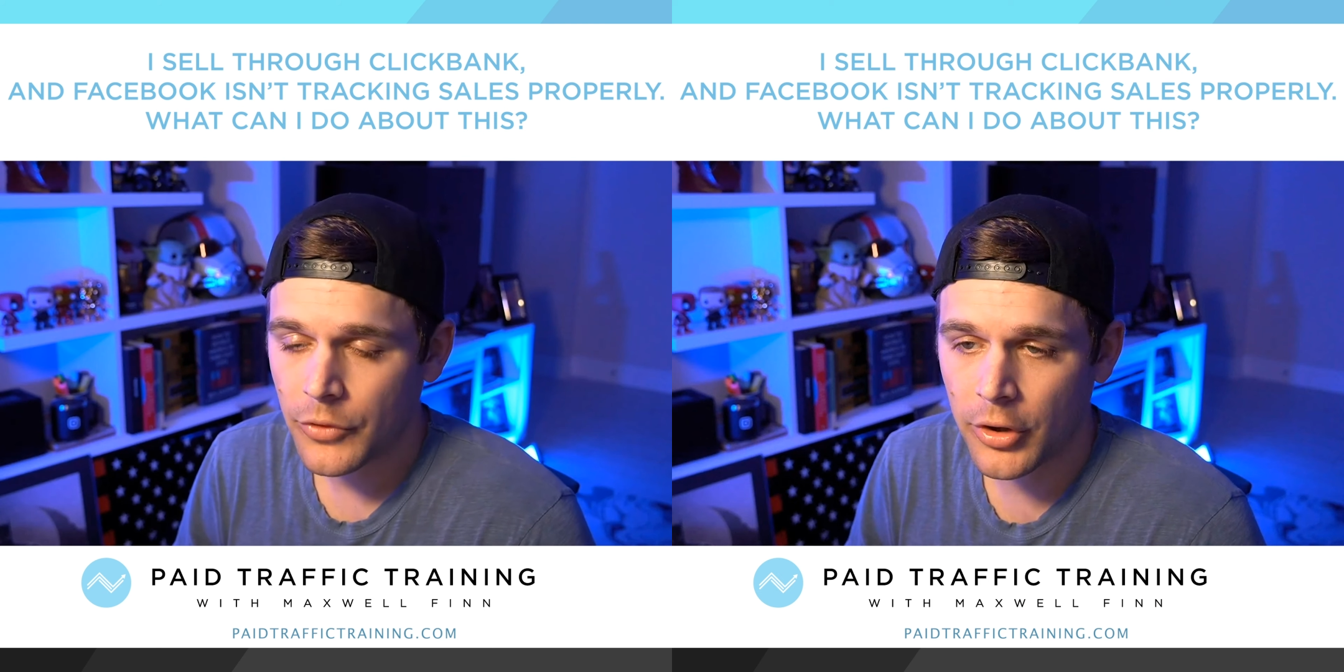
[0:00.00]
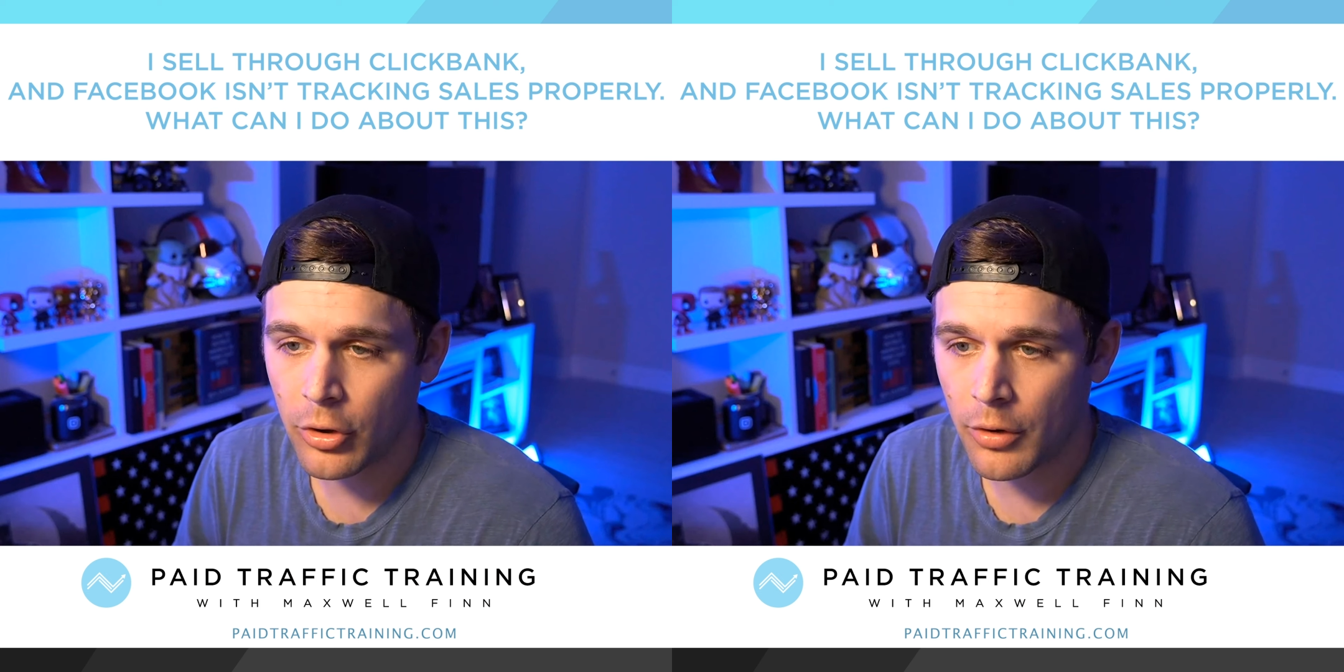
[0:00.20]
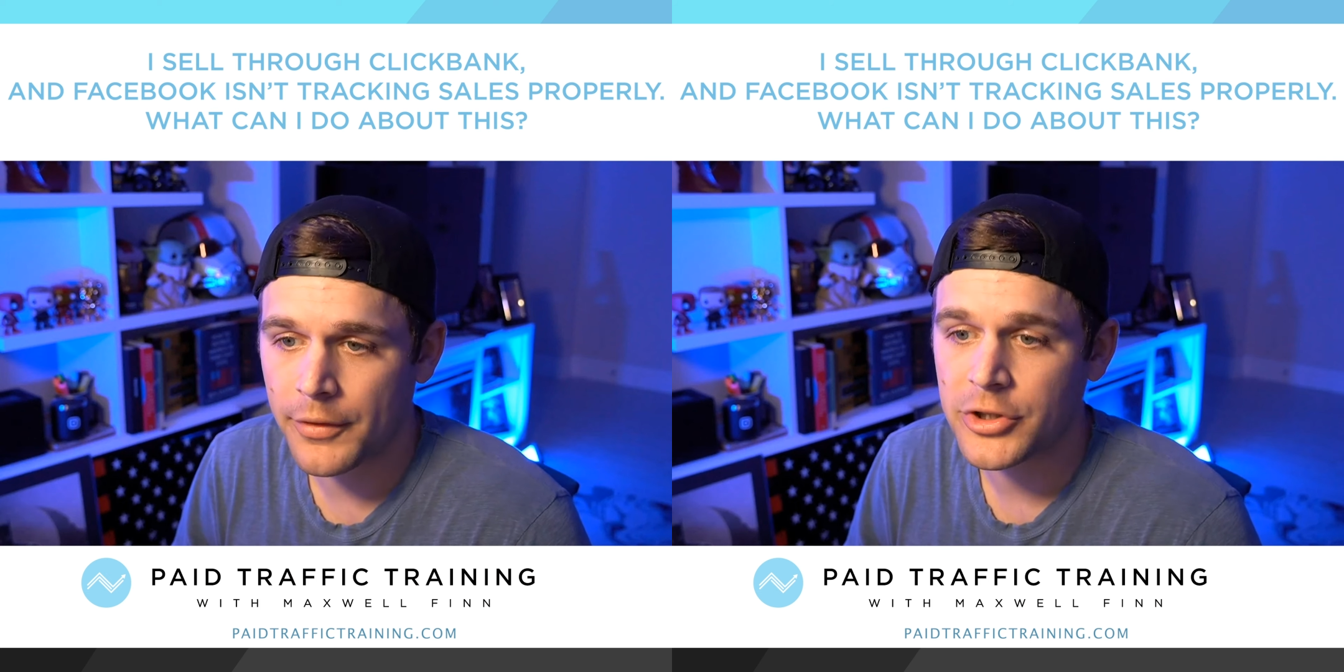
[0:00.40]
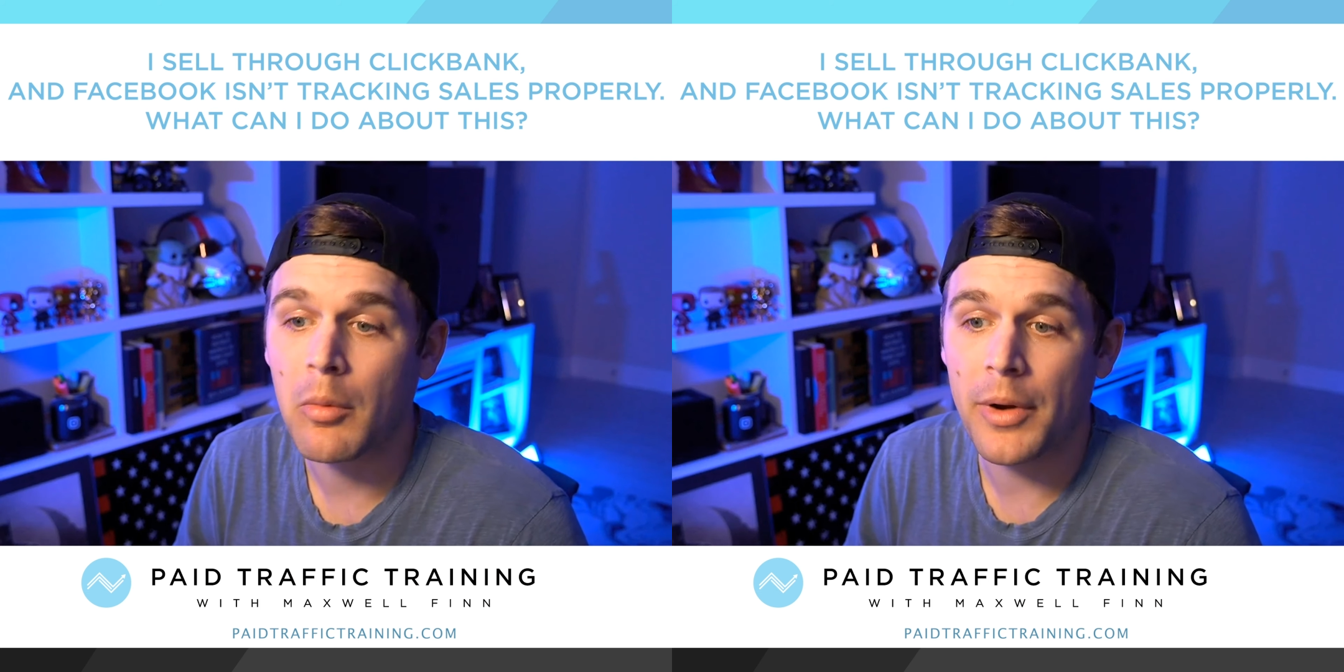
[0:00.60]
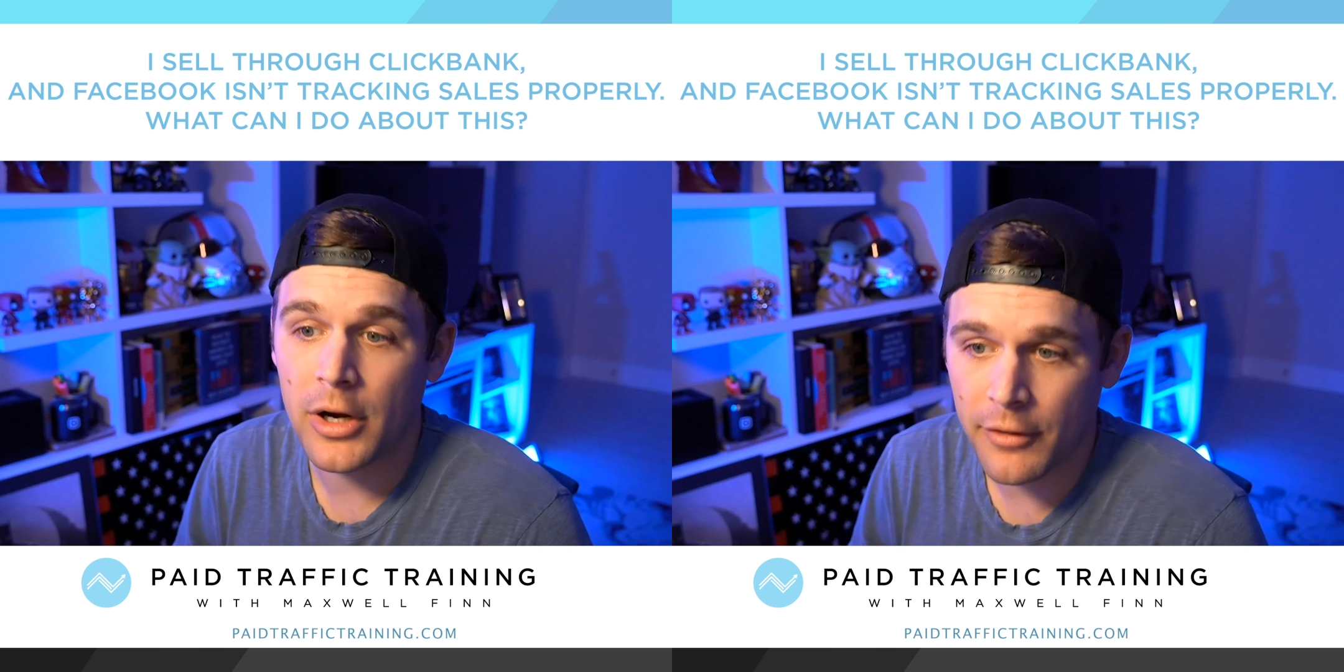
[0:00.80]
you know, for
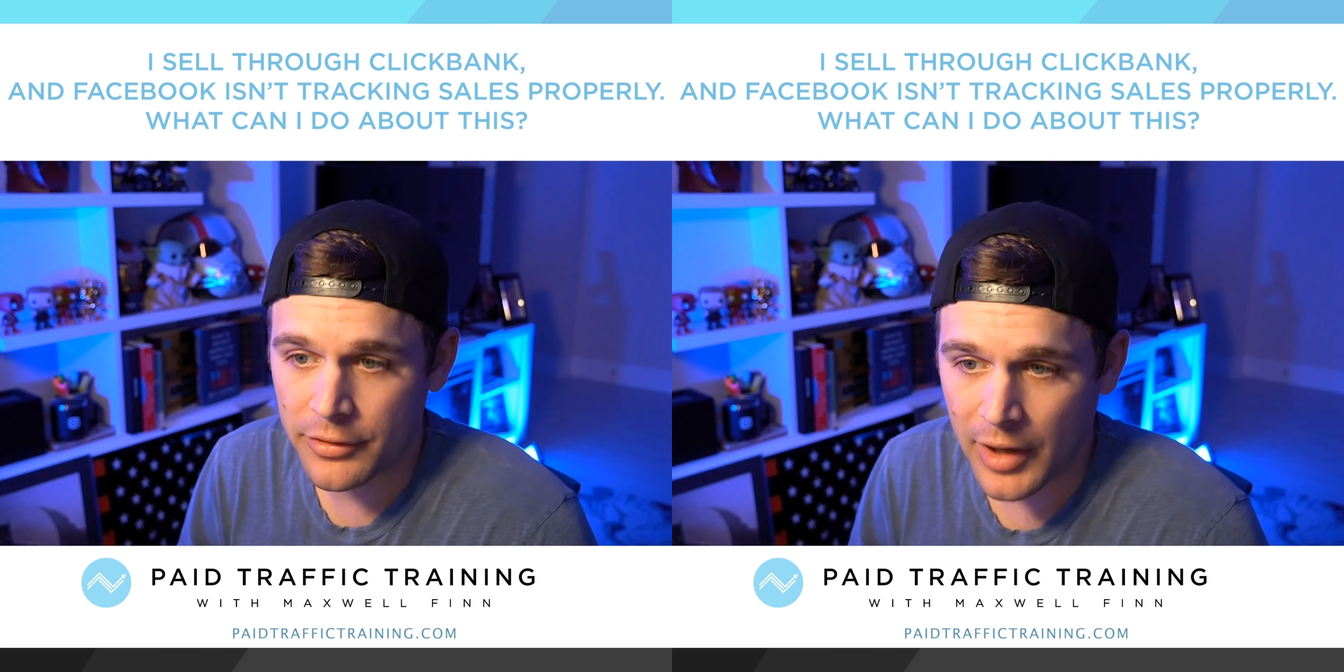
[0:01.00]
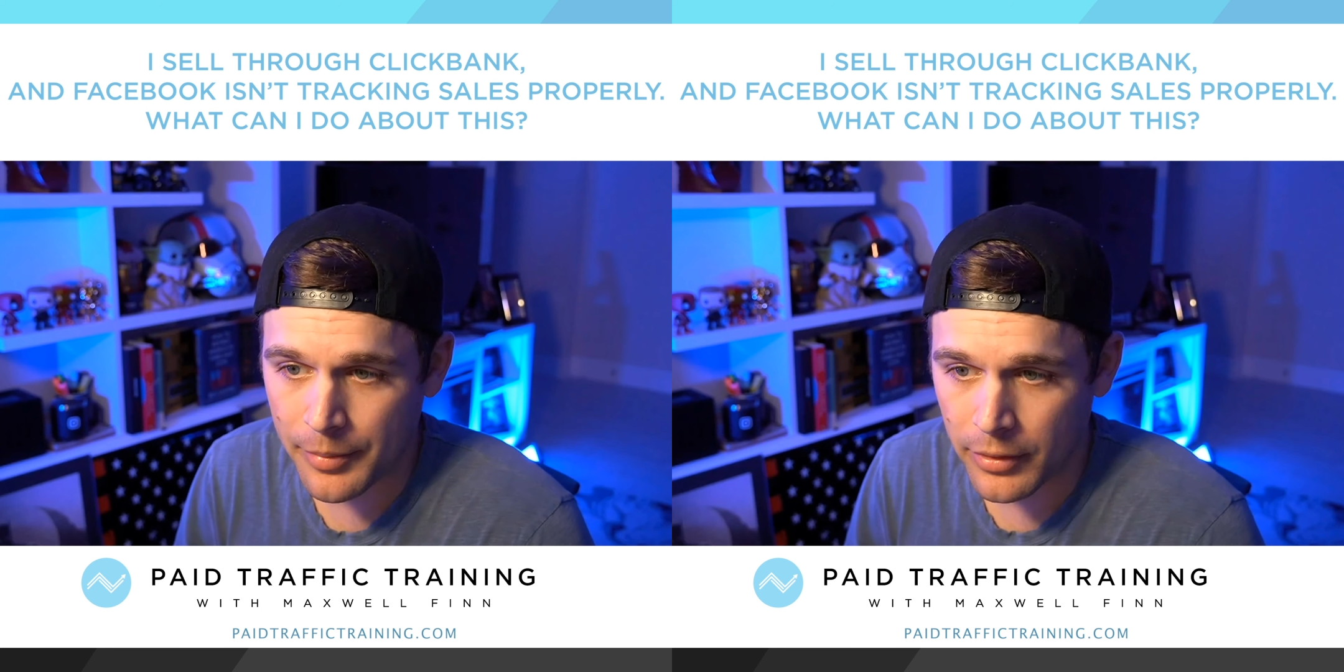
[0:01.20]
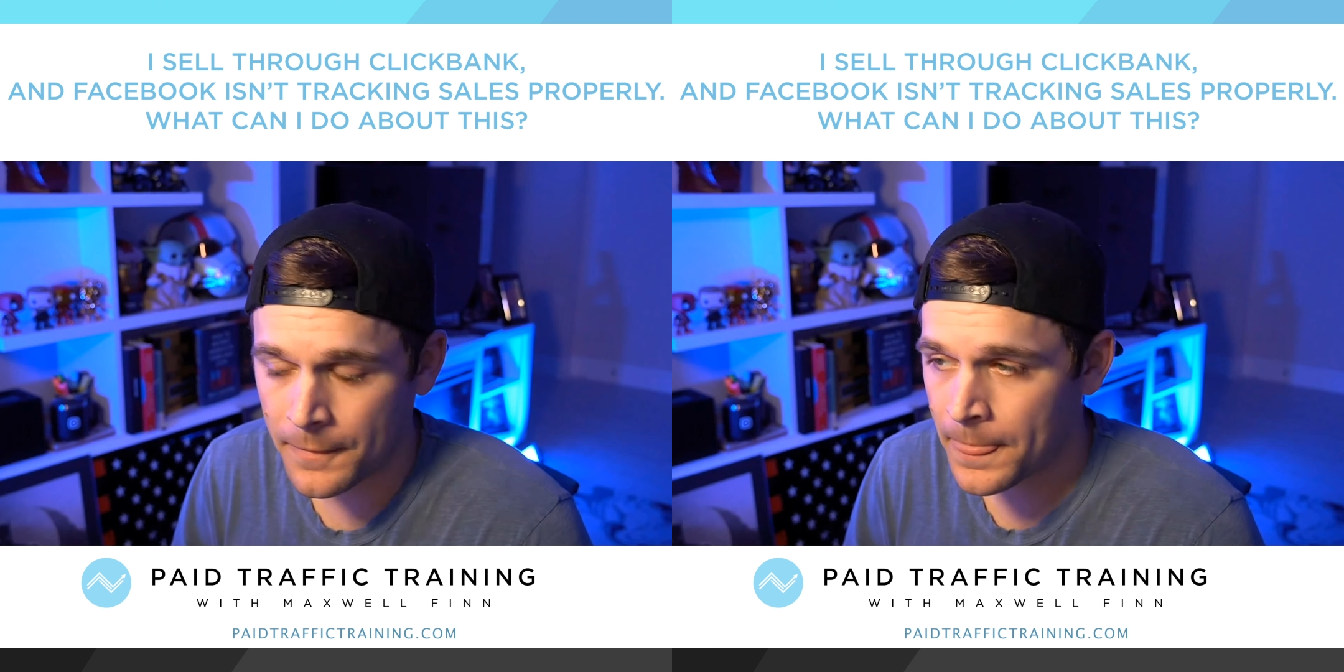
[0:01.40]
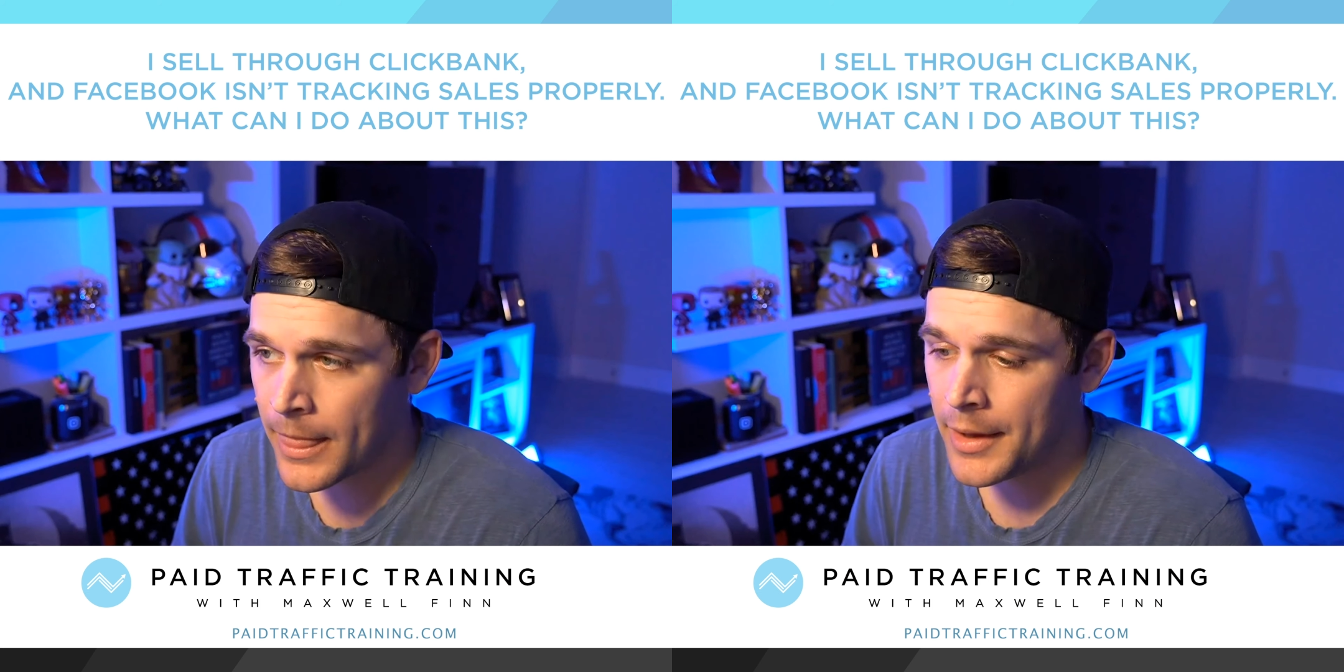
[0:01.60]
Jumbleberry, for example,